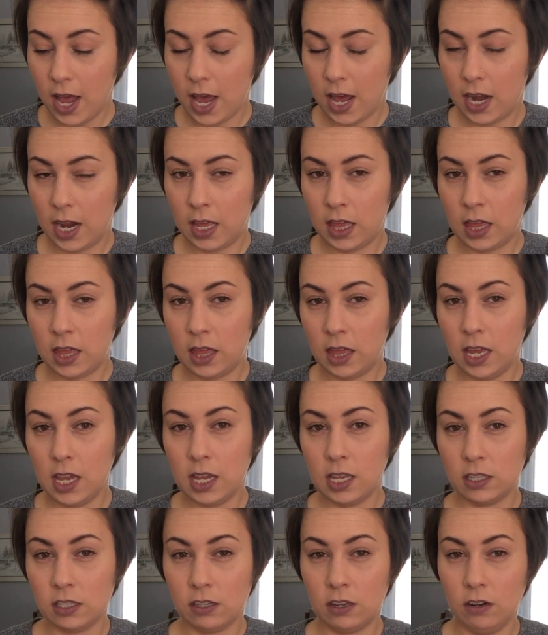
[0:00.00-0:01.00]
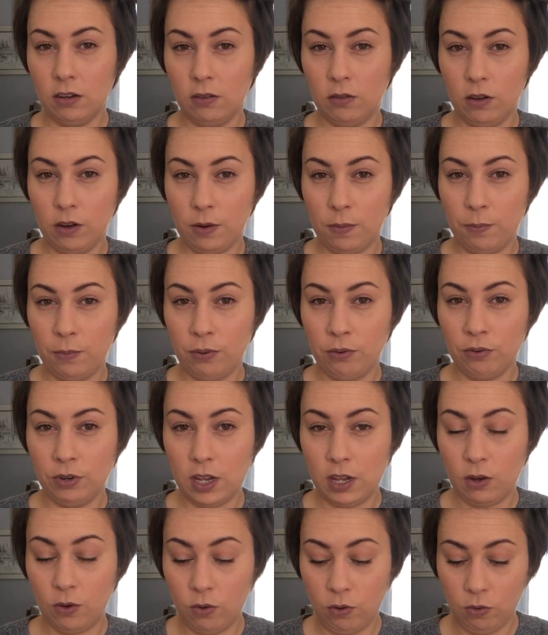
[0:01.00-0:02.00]
And I think it's gonna look
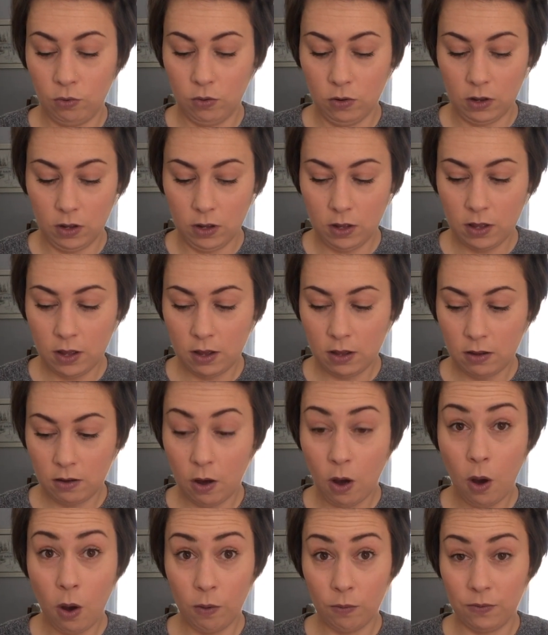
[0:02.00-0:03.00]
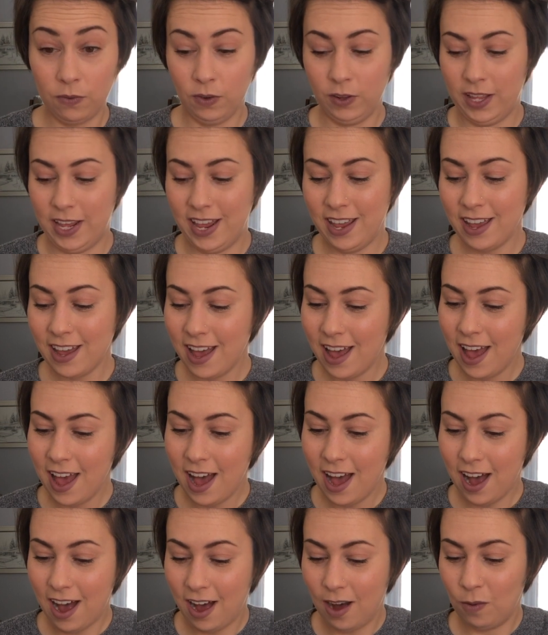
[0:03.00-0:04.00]
pretty cool, hopefully.
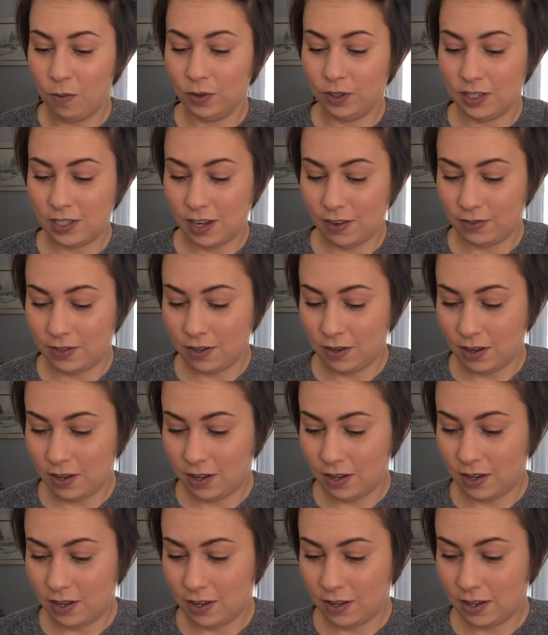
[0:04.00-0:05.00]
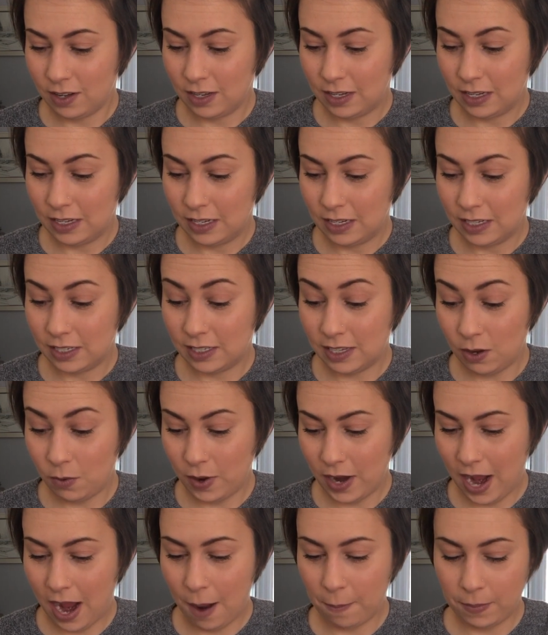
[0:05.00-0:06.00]
We'll just have to see
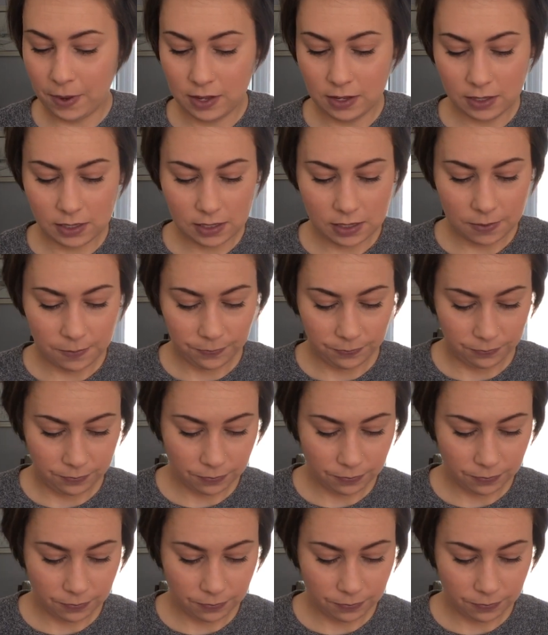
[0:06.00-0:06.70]
what happens.